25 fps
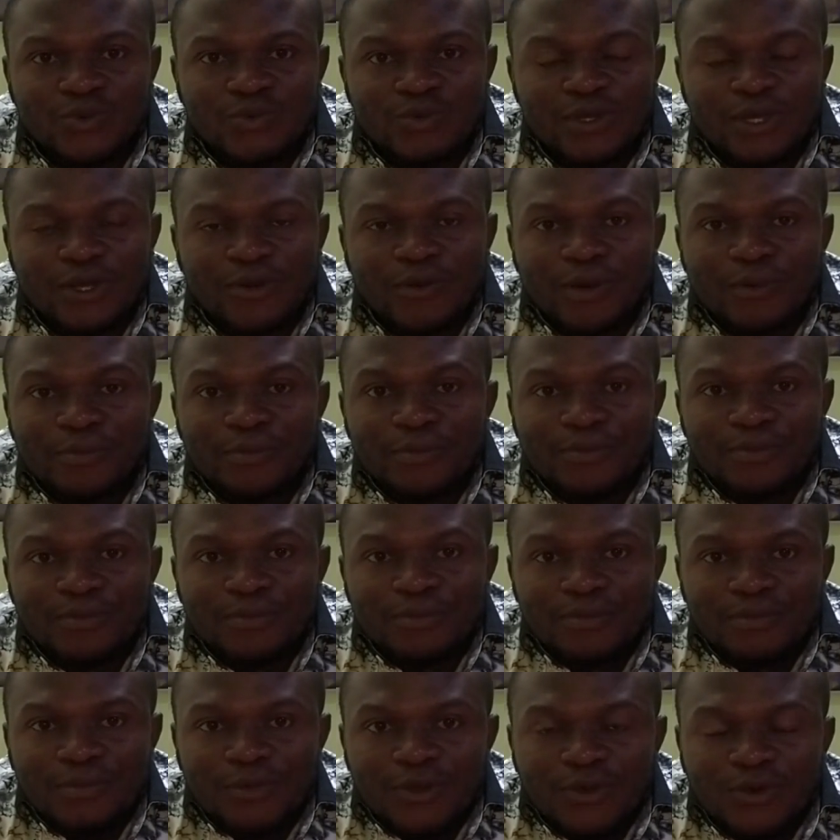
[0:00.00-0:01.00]
When our
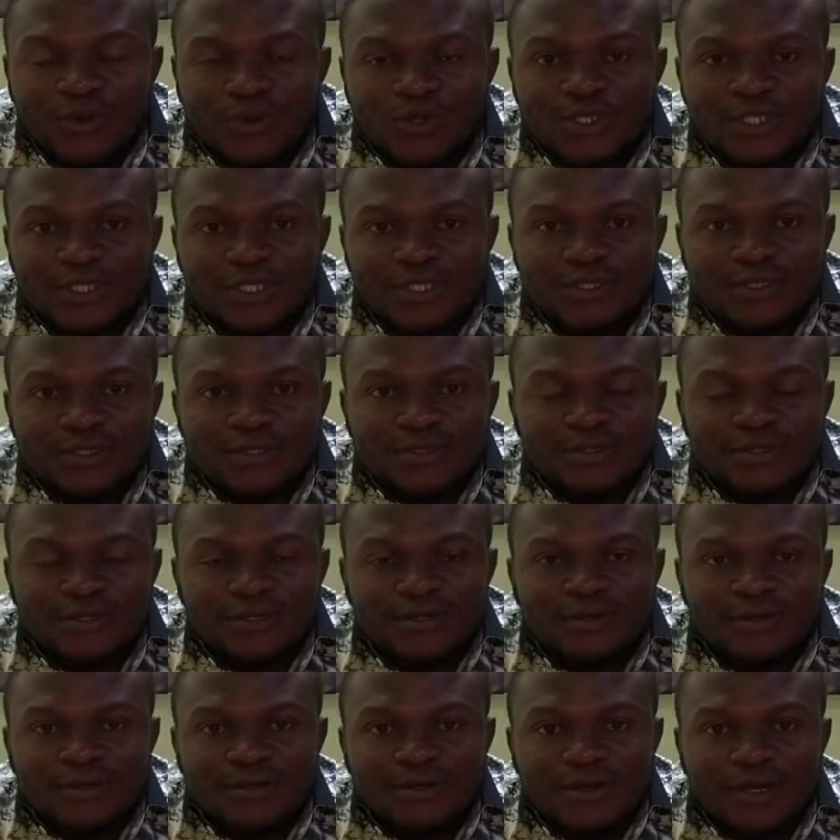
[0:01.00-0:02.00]
lungs
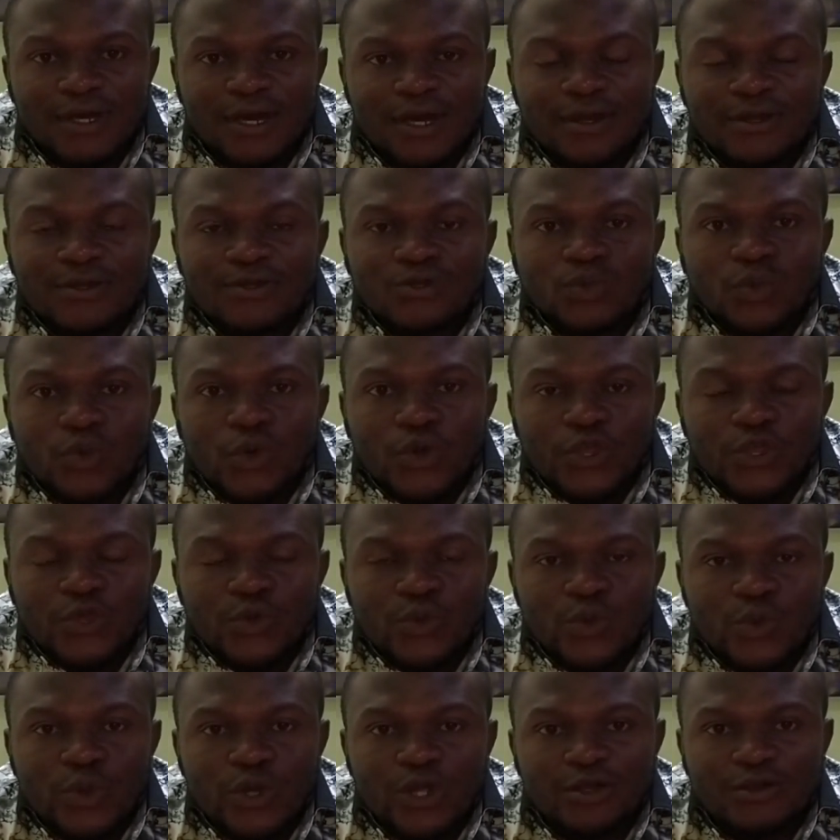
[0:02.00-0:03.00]
aren't
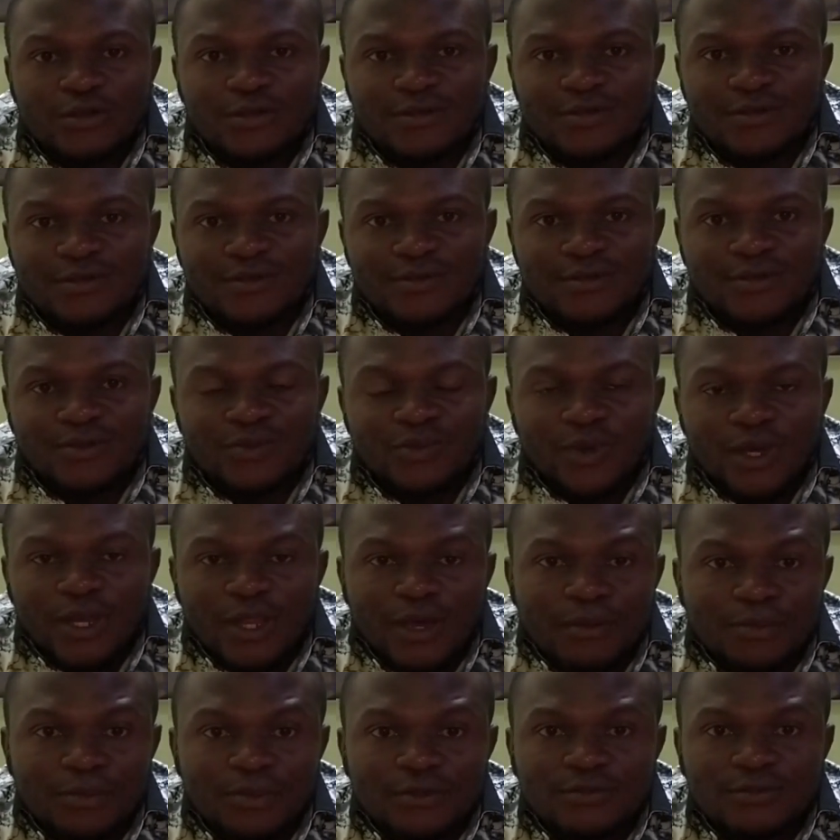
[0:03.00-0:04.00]
working well, what
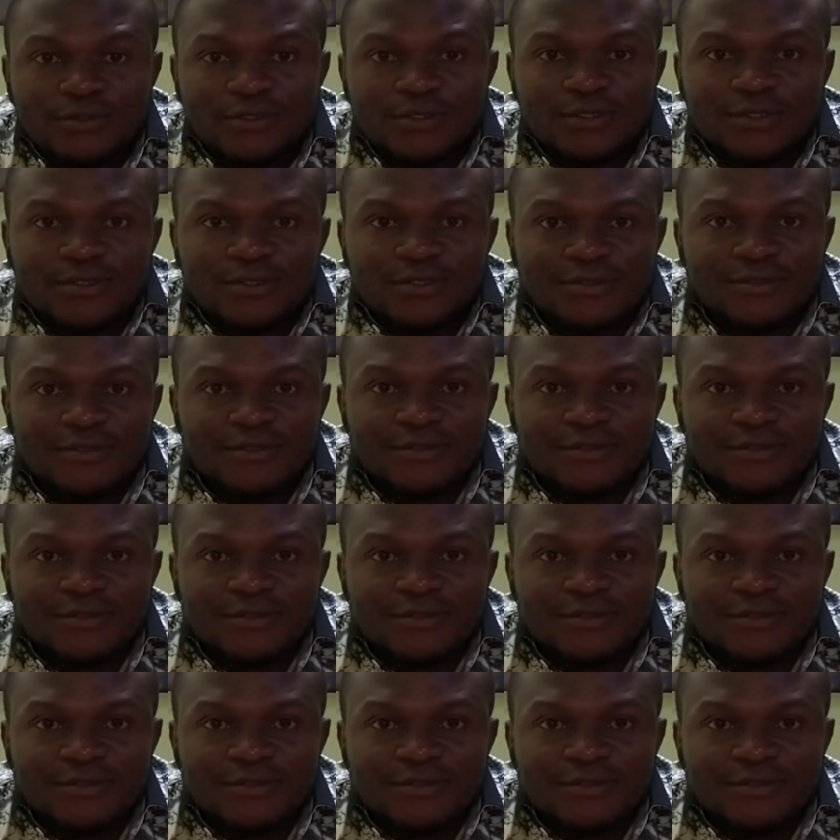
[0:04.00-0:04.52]
happens?